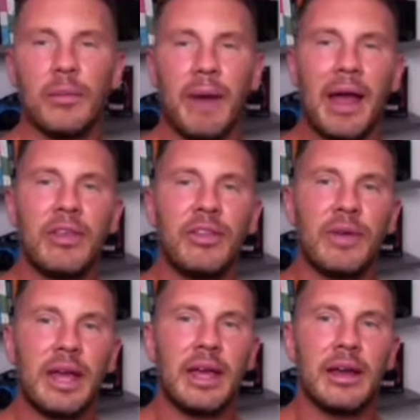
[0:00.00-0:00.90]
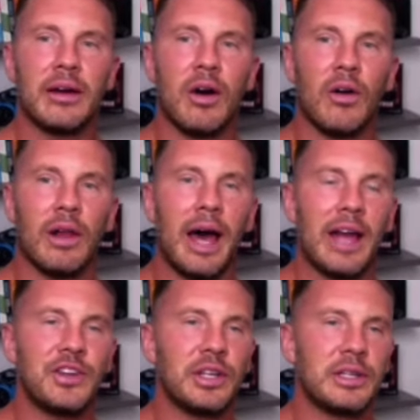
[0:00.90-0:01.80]
my three oral
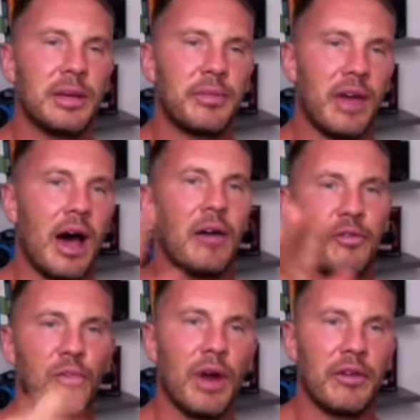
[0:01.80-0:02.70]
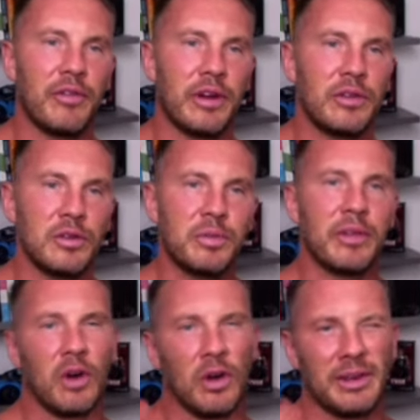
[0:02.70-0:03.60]
hygiene tips are fluoride free toothpaste
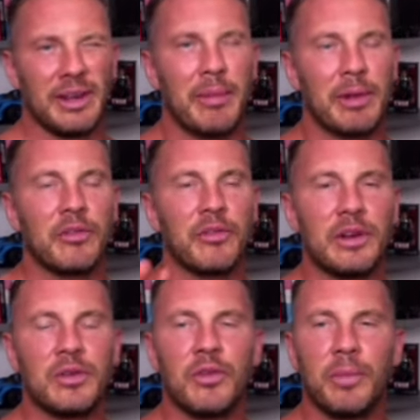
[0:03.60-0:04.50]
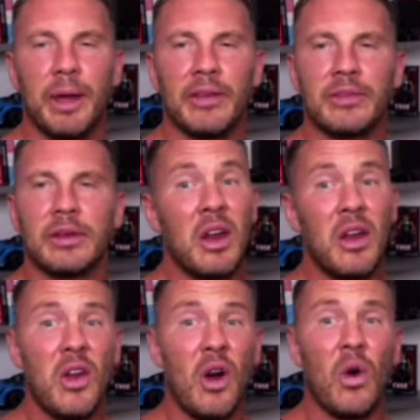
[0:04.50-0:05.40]
or chemical free toothpaste,
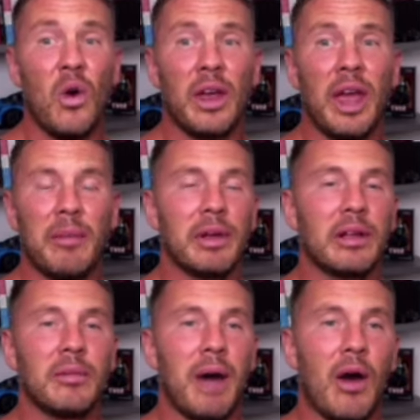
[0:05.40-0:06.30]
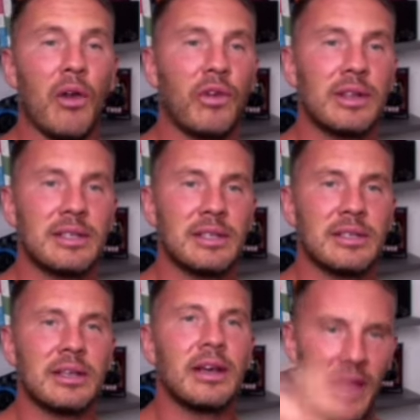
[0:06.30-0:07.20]
no chemical mouth
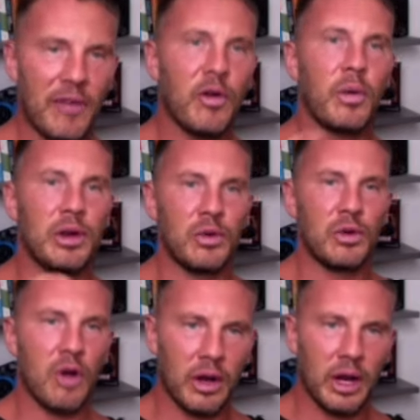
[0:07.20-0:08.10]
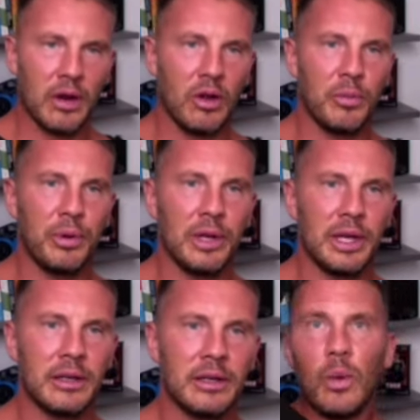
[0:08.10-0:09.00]
rinses. Therefore, we do coconut oil
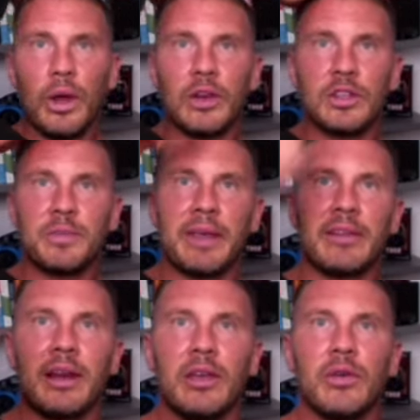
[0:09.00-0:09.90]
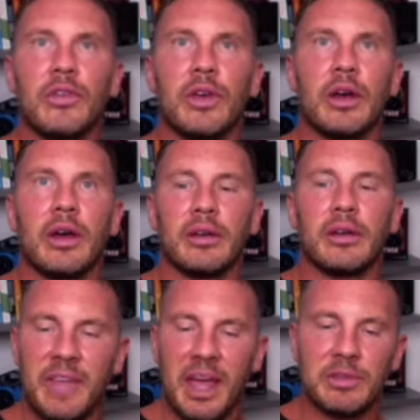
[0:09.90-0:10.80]
pulling, where you just basically use a
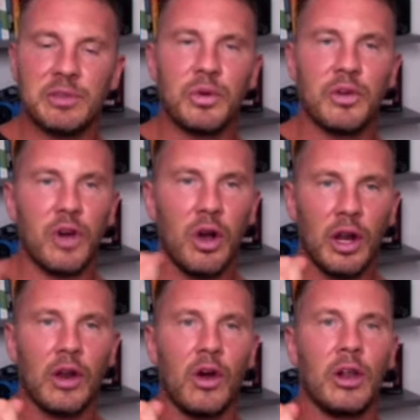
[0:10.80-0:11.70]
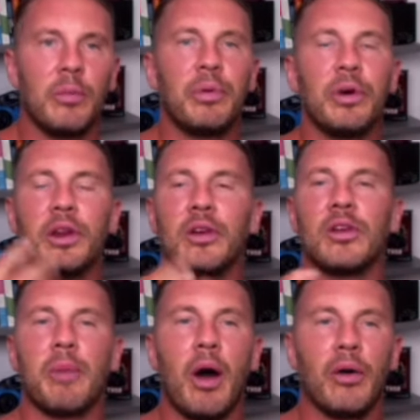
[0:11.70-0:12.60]
tablespoon of coconut oil, put it in your
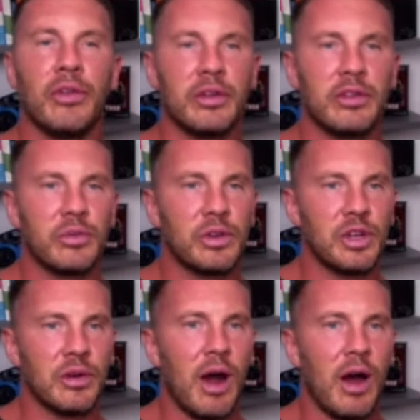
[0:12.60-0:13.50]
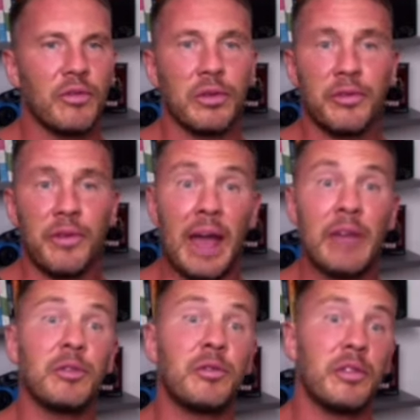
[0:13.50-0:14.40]
mouth, switch it around for five
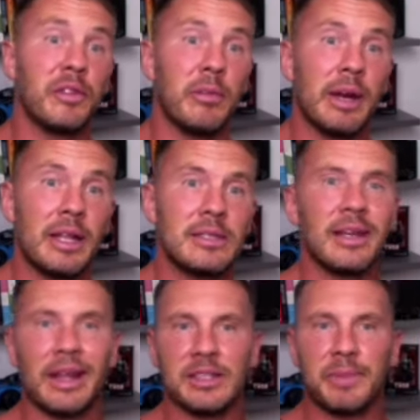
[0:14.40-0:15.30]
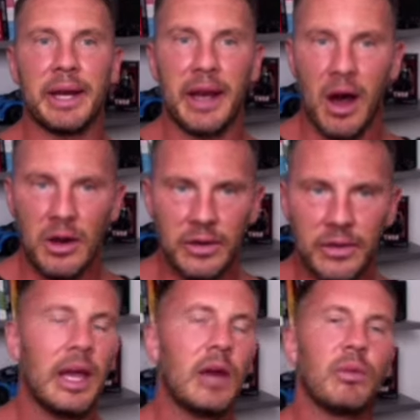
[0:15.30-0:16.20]
to 15 minutes, and then spit it out.
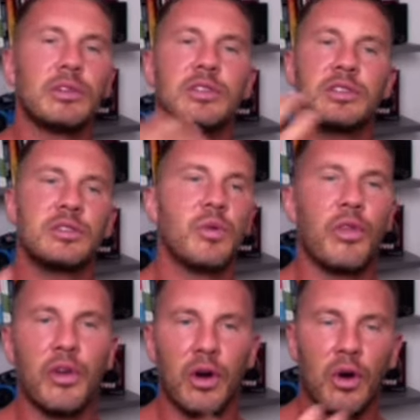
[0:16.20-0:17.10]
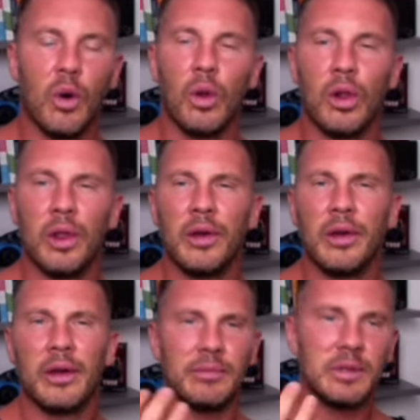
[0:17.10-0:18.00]
It will just soothe your whole
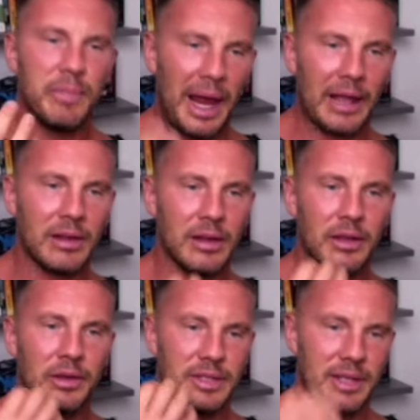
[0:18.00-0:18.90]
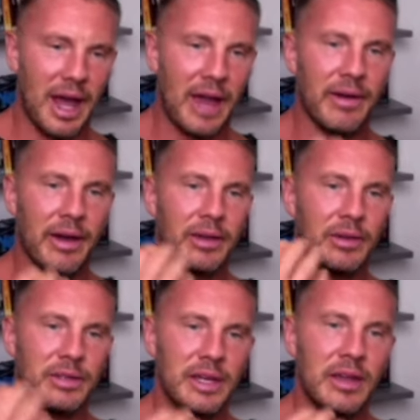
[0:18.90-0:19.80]
pellicle, your saliva, your
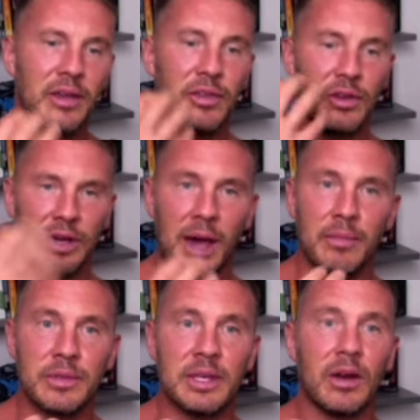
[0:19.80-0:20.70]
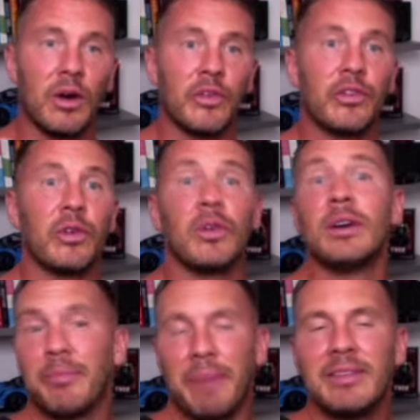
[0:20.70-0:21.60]
teeth, your gums, and also
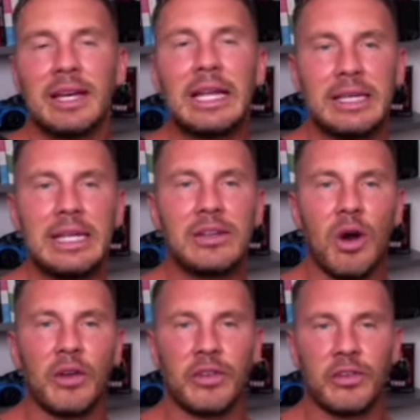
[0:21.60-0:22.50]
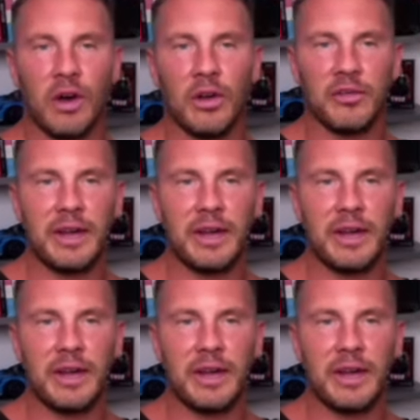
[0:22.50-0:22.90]
basically detoxes all the